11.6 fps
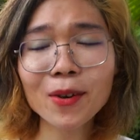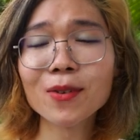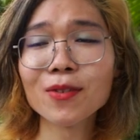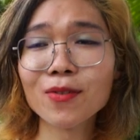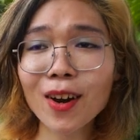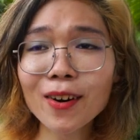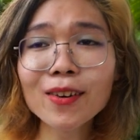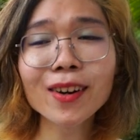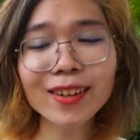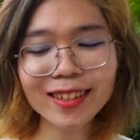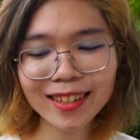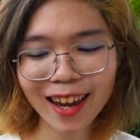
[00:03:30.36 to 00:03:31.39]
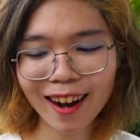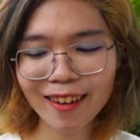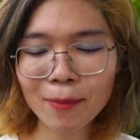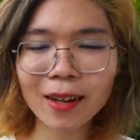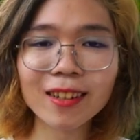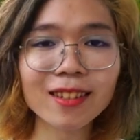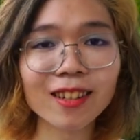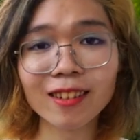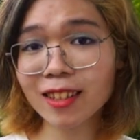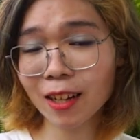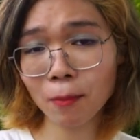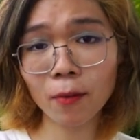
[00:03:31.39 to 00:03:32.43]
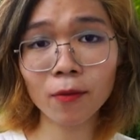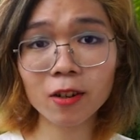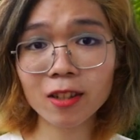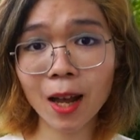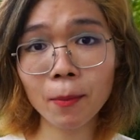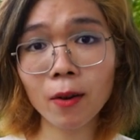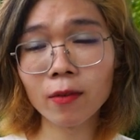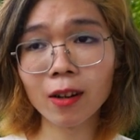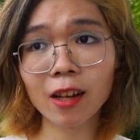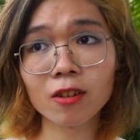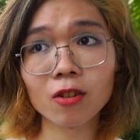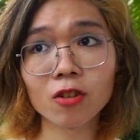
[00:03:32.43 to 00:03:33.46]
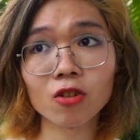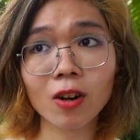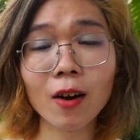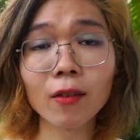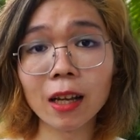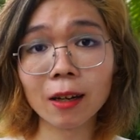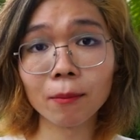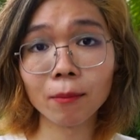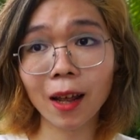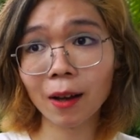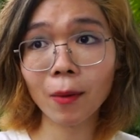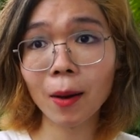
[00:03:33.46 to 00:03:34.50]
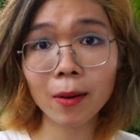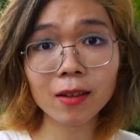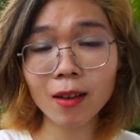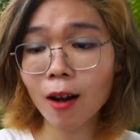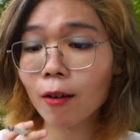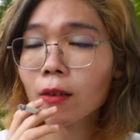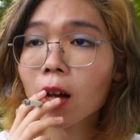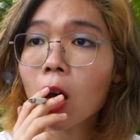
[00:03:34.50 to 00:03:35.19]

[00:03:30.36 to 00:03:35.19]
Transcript: it was very very scary because you know it's like my first time ever like traveling like by myself